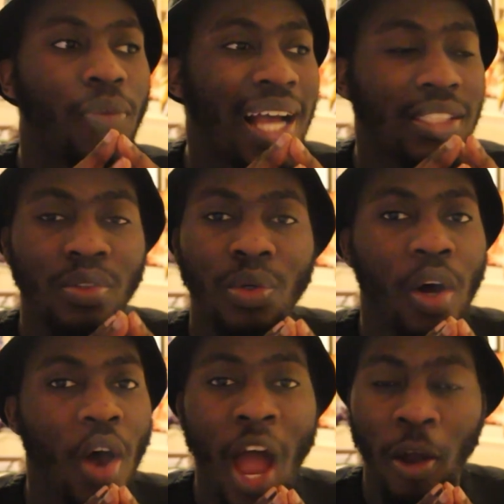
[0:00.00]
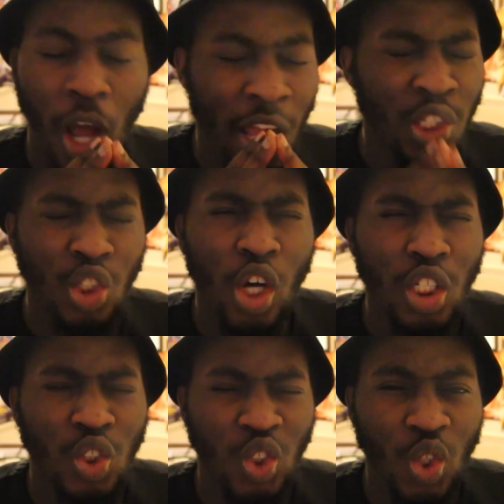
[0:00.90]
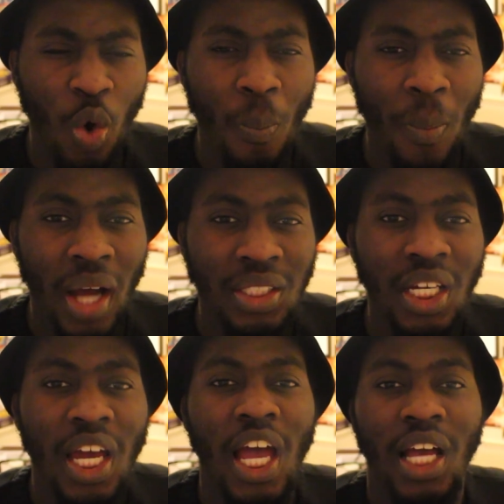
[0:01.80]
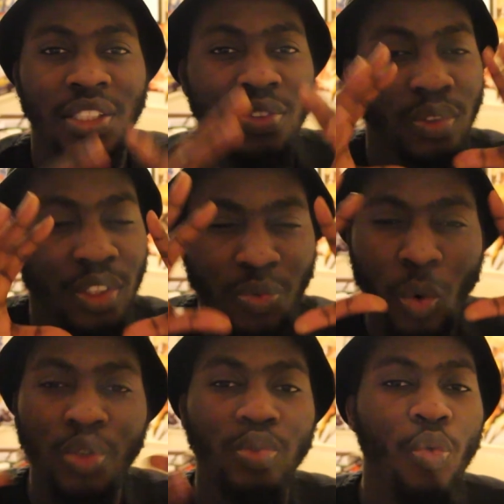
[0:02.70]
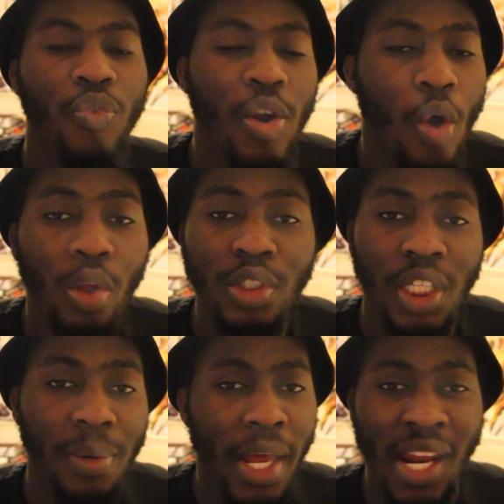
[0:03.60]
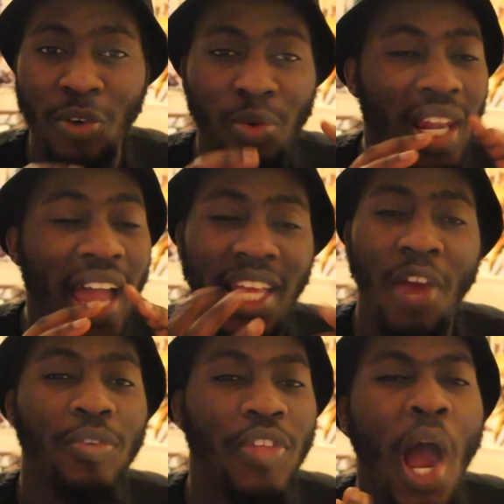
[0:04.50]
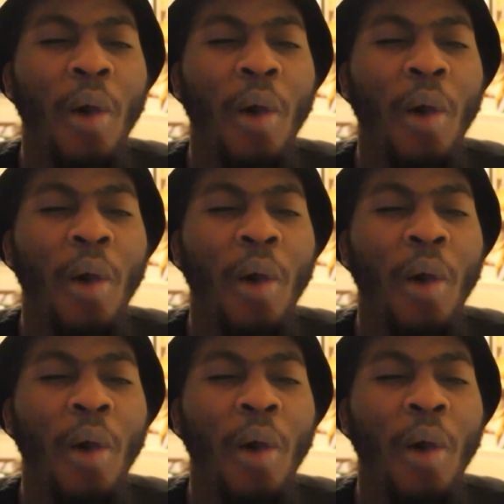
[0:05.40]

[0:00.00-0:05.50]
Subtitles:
I enjoyed it so much, as this was so very wholesome, and I liked everything.